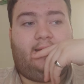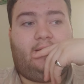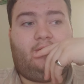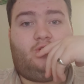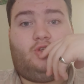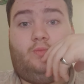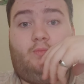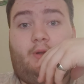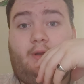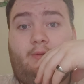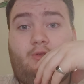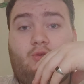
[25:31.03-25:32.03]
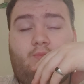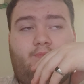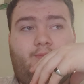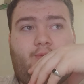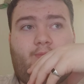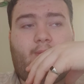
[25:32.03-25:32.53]
and some
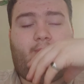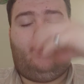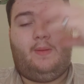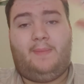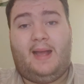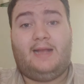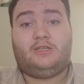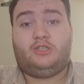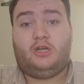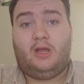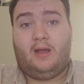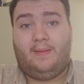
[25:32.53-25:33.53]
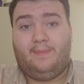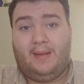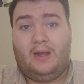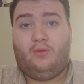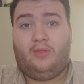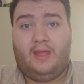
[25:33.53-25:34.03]
people who are passionate
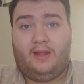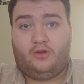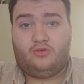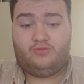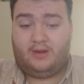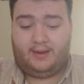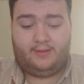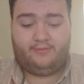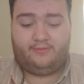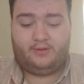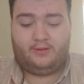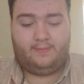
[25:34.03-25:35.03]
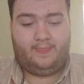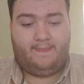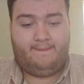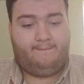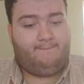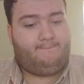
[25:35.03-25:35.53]
about their craft,
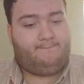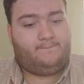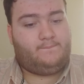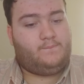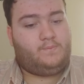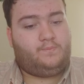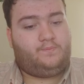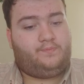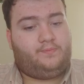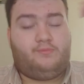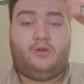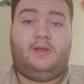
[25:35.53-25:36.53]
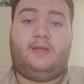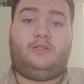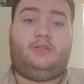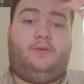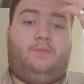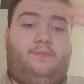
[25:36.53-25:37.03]
bringing
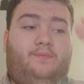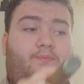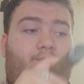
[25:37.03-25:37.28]
it to you.